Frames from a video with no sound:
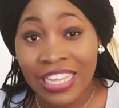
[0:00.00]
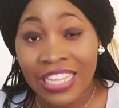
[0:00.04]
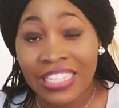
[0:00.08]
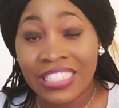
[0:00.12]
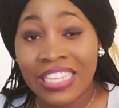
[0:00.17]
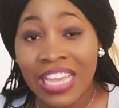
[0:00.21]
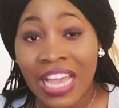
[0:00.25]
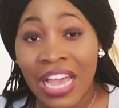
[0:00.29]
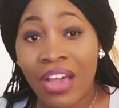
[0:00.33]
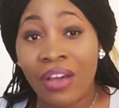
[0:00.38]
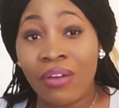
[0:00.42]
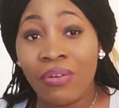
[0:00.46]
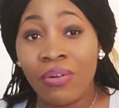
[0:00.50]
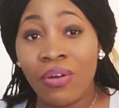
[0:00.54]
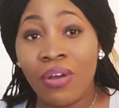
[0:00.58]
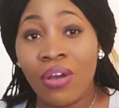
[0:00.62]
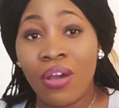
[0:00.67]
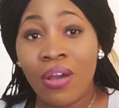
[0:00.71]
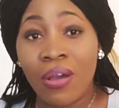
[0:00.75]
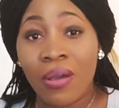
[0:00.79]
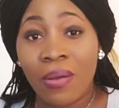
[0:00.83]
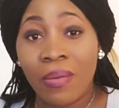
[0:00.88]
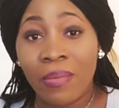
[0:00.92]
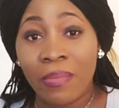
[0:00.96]
That's how
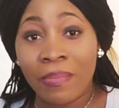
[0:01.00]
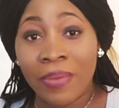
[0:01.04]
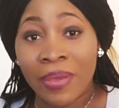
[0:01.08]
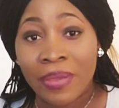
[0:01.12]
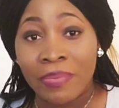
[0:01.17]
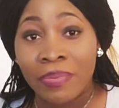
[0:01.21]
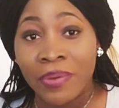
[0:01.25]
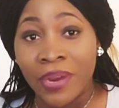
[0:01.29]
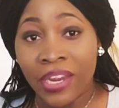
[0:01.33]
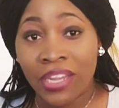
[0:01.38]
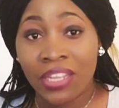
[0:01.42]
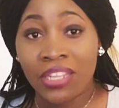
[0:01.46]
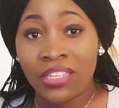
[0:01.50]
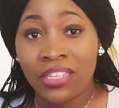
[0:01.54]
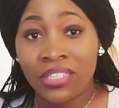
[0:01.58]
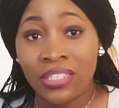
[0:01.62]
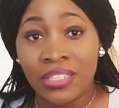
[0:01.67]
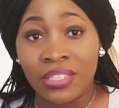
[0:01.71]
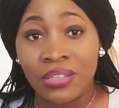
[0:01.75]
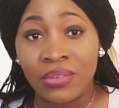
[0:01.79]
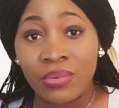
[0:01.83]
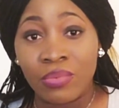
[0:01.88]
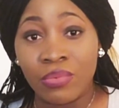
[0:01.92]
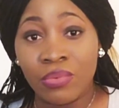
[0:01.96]
my
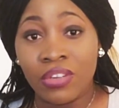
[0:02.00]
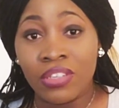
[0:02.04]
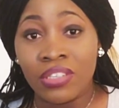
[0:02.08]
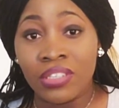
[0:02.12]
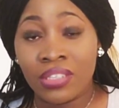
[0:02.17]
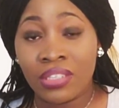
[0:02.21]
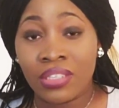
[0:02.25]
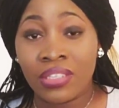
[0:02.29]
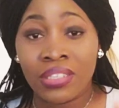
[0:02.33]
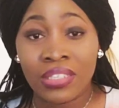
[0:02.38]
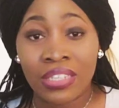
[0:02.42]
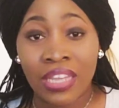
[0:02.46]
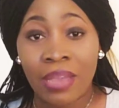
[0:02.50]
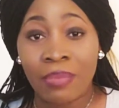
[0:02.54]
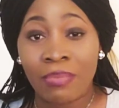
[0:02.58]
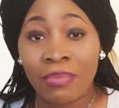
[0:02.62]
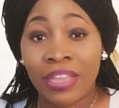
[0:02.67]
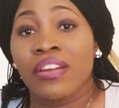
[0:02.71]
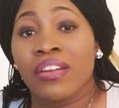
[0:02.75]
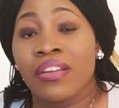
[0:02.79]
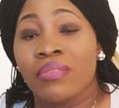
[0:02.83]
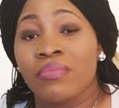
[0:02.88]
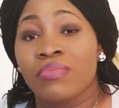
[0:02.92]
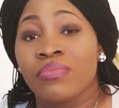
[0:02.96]
pregnancy was this time
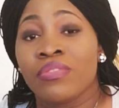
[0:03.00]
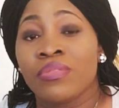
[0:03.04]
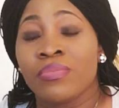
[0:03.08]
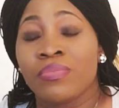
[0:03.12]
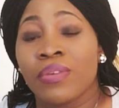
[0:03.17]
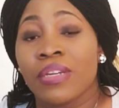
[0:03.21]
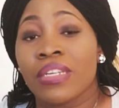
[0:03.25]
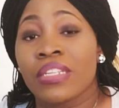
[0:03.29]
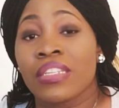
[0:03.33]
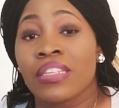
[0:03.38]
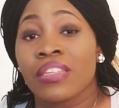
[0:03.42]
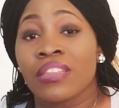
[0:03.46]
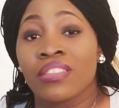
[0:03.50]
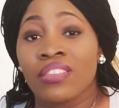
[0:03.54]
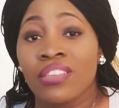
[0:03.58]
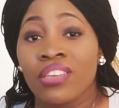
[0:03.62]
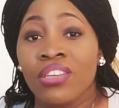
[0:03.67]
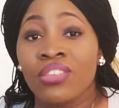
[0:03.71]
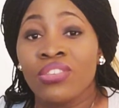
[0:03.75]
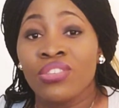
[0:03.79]
that I was pregnant.